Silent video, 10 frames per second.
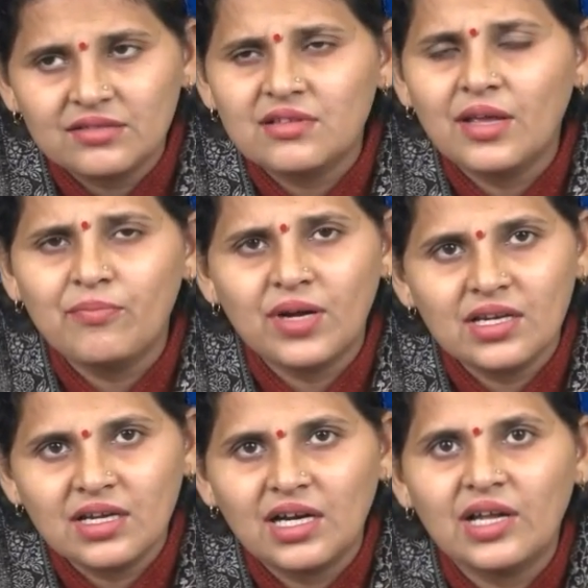
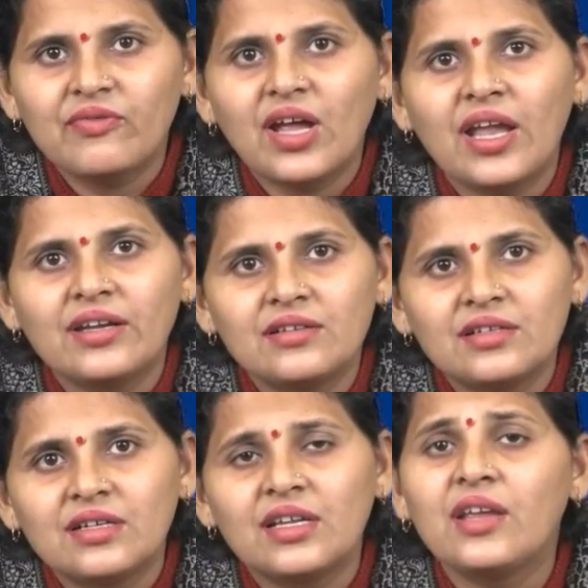simple curve, and
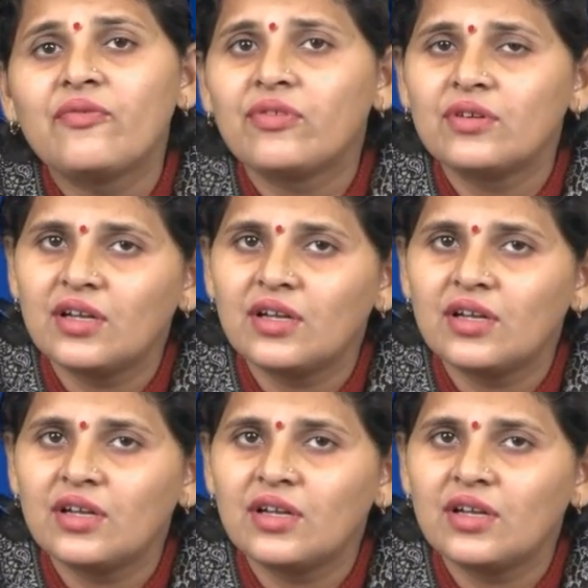if